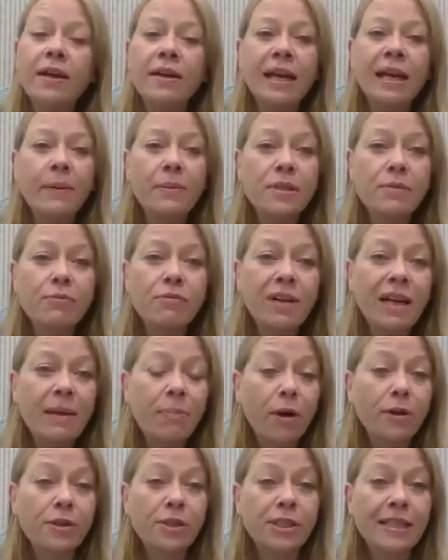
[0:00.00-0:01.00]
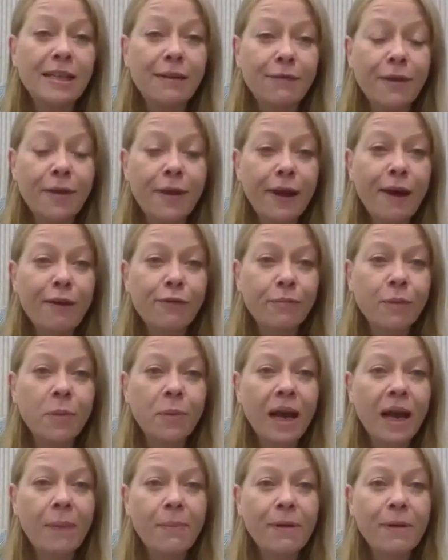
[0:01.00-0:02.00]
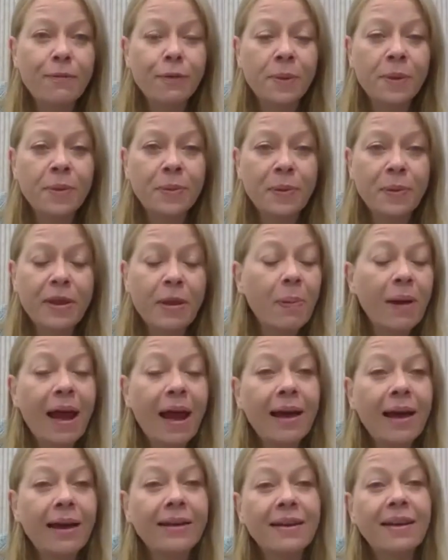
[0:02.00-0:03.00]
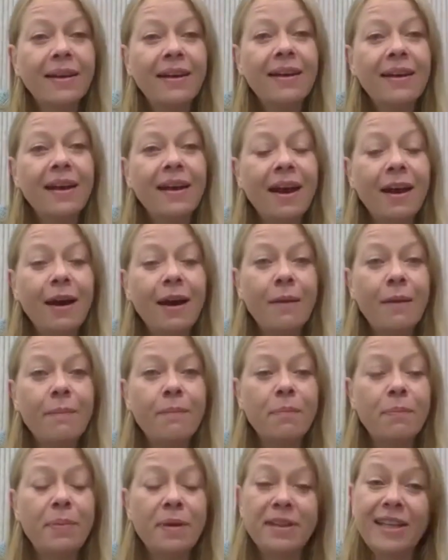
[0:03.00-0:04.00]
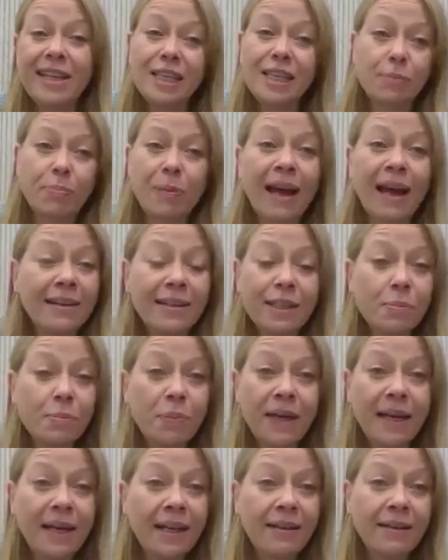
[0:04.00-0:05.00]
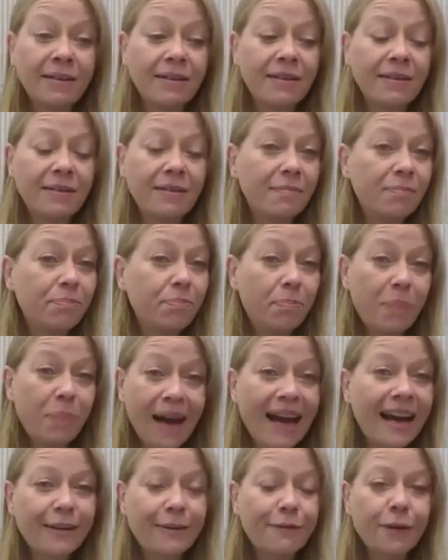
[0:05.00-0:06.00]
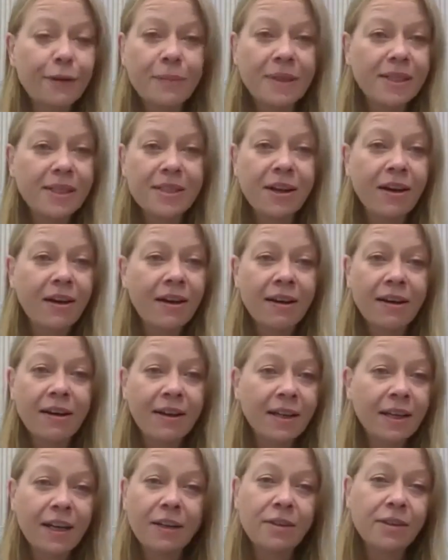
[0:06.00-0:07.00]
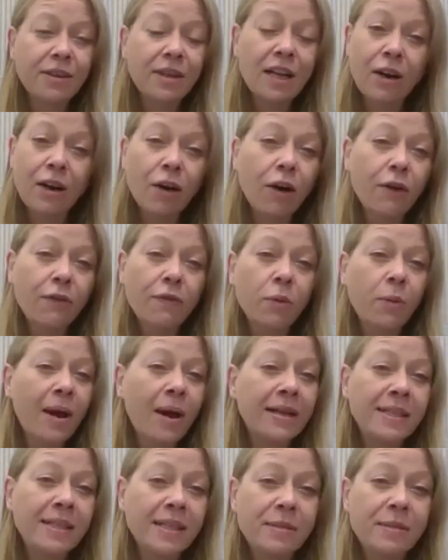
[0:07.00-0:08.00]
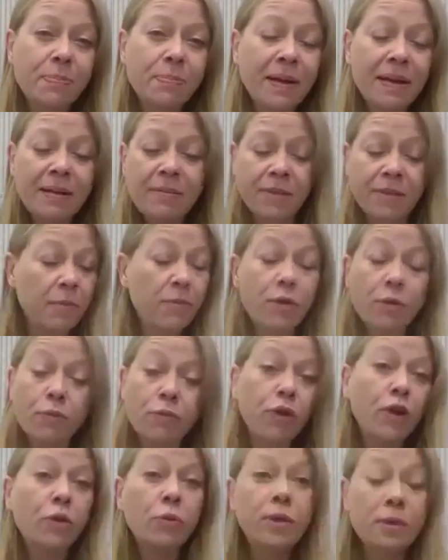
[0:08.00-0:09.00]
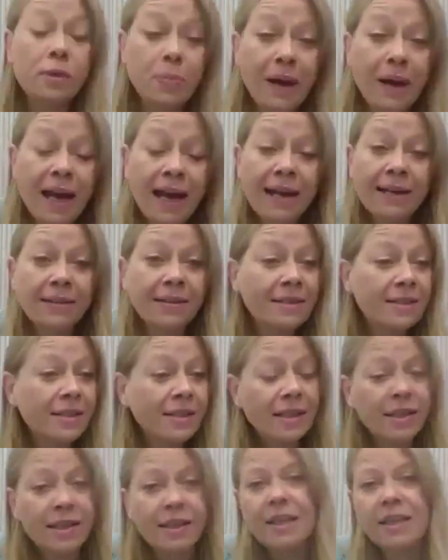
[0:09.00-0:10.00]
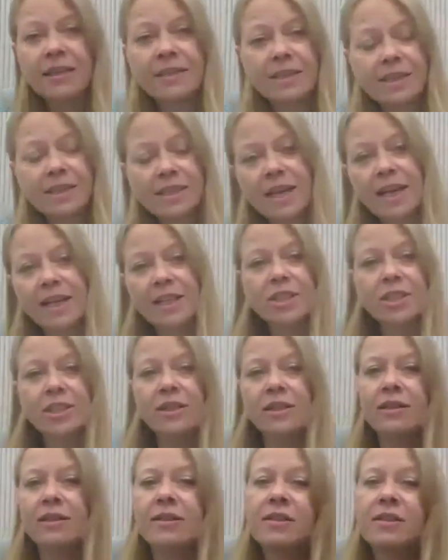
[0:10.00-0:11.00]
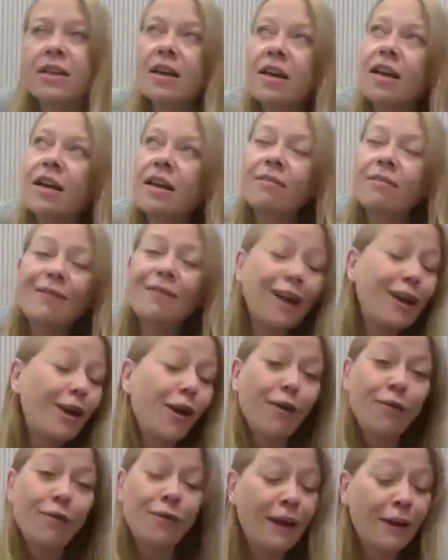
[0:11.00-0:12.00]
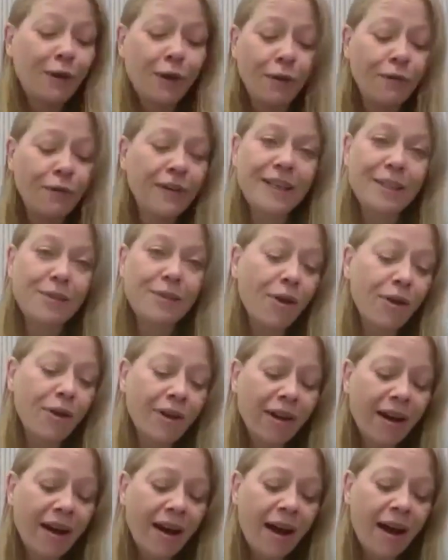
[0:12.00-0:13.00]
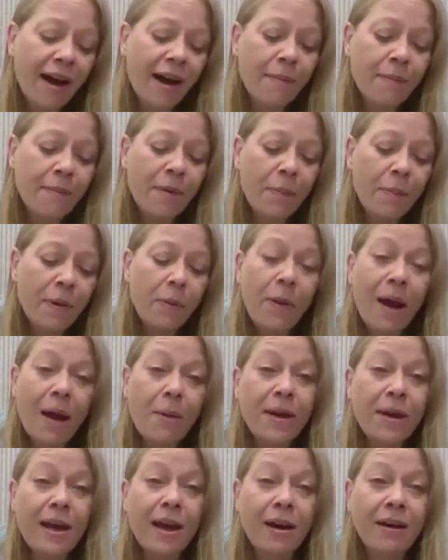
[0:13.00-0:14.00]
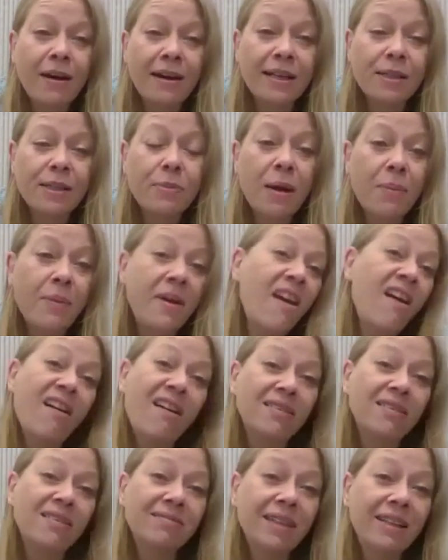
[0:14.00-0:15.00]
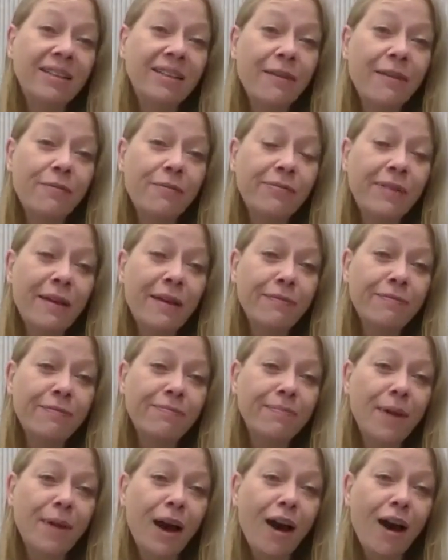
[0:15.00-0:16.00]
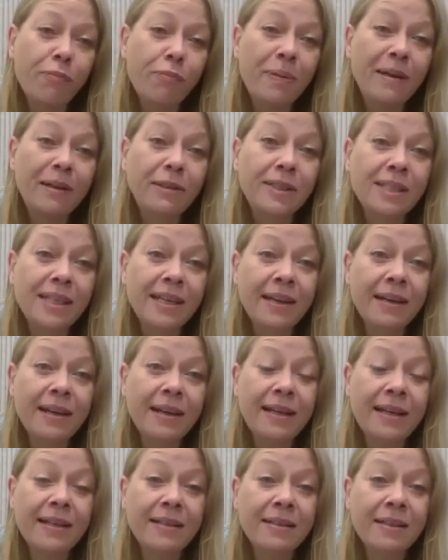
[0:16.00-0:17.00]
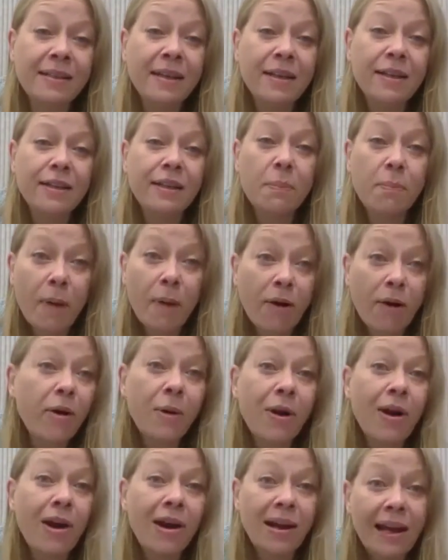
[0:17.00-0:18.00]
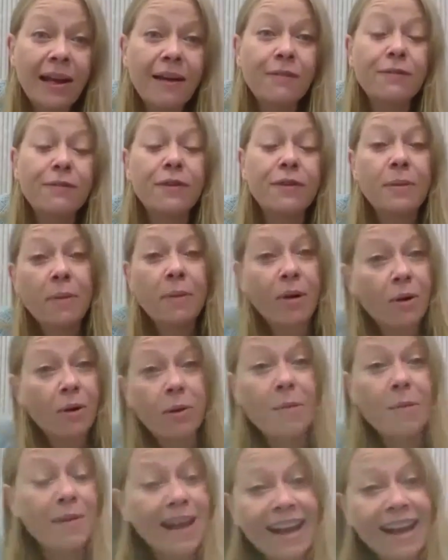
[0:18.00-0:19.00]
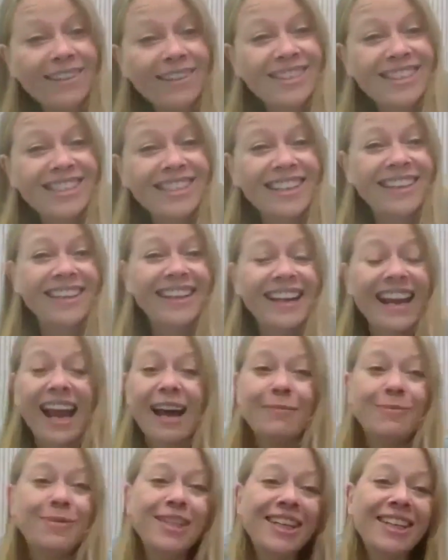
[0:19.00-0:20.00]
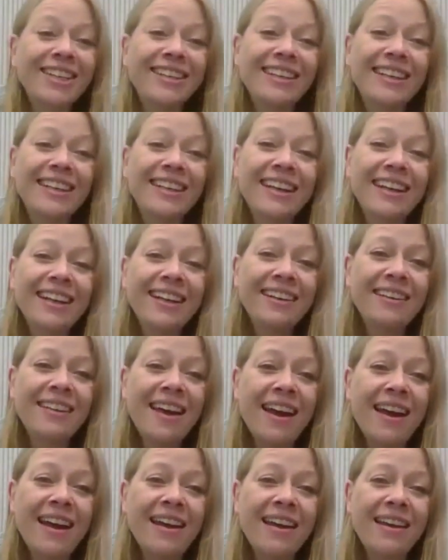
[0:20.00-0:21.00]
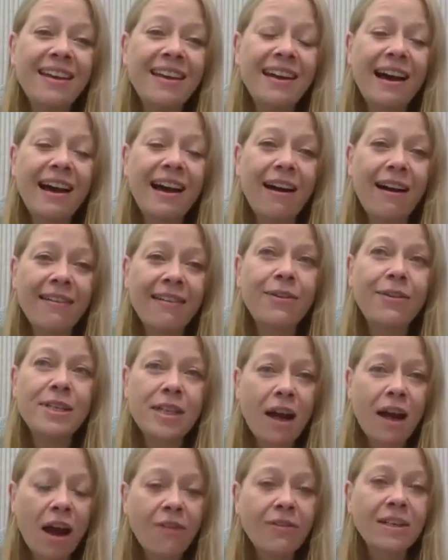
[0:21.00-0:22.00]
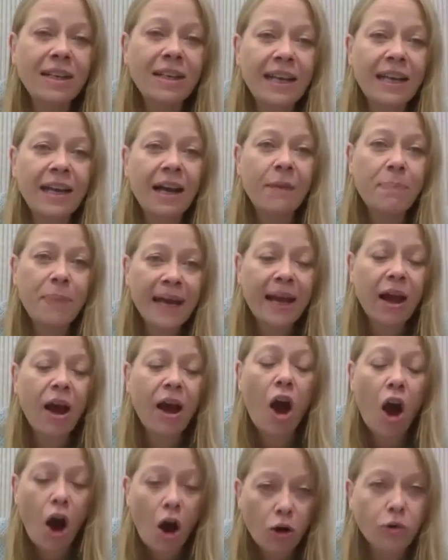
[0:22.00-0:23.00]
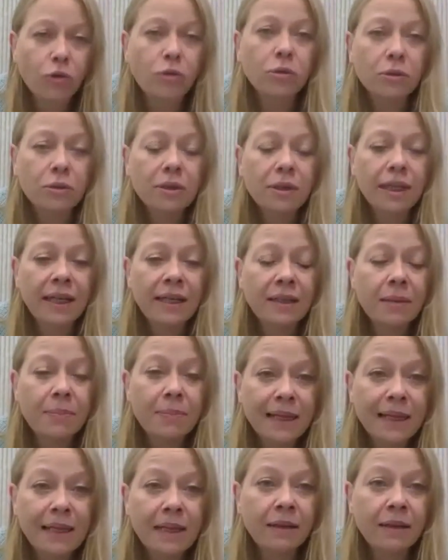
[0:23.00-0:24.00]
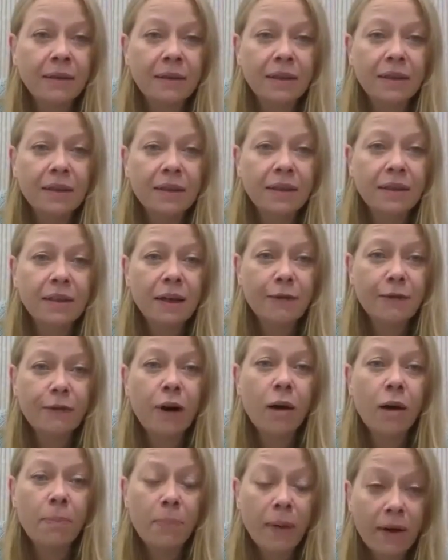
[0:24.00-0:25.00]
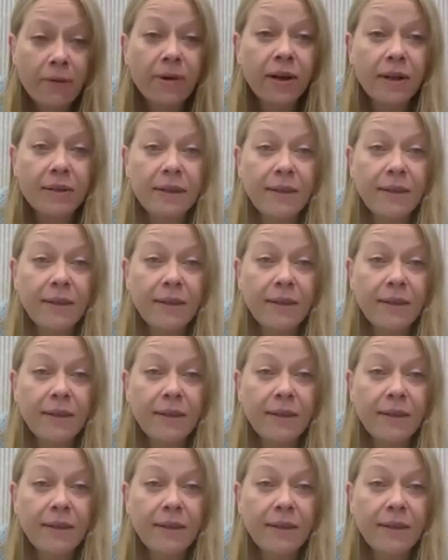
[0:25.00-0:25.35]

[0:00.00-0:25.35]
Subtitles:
It was really positive that the government were coming forward with a plan. But this plan has been bad from the start. You know, a lot of the ways it's been, the route was planned, the stations, a lot of it is wrong. But where we are is where we are. They've half built it in the borough where I live, the borough where I'm a councillor in Camden. There is currently a big hole in the middle of our borough.